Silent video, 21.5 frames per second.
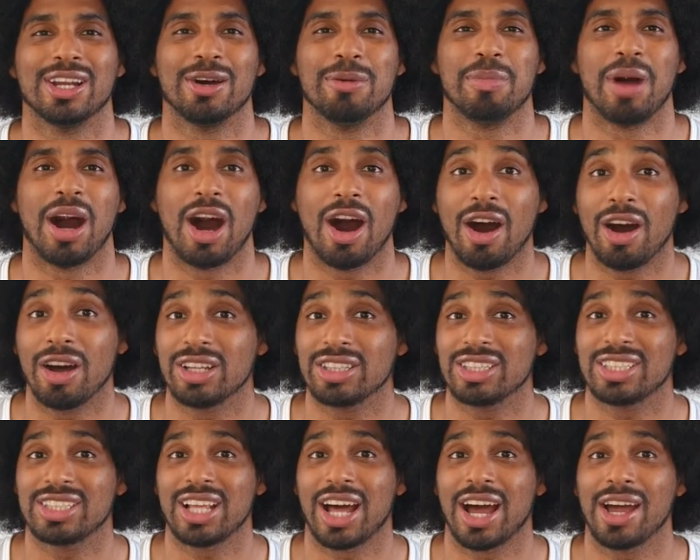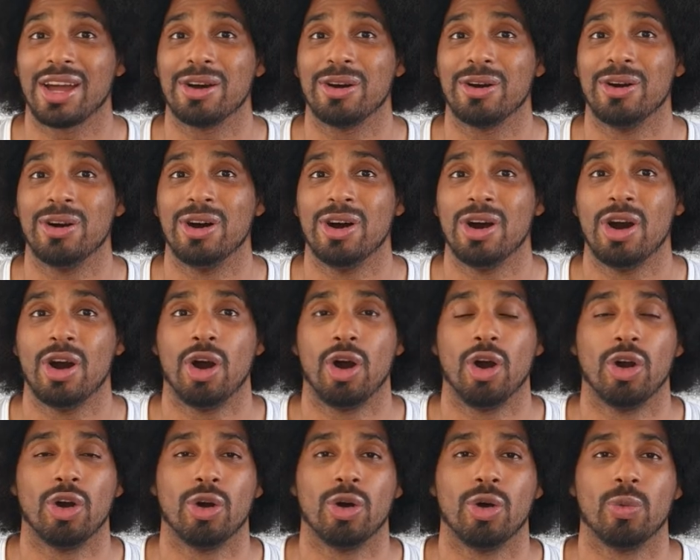my art style
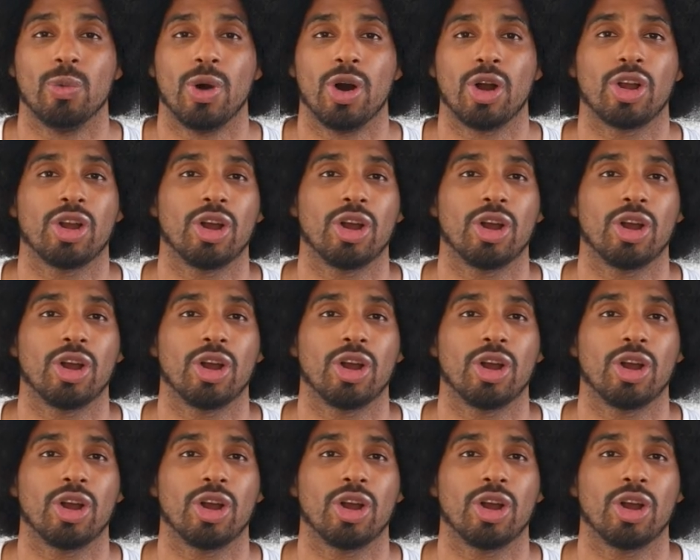or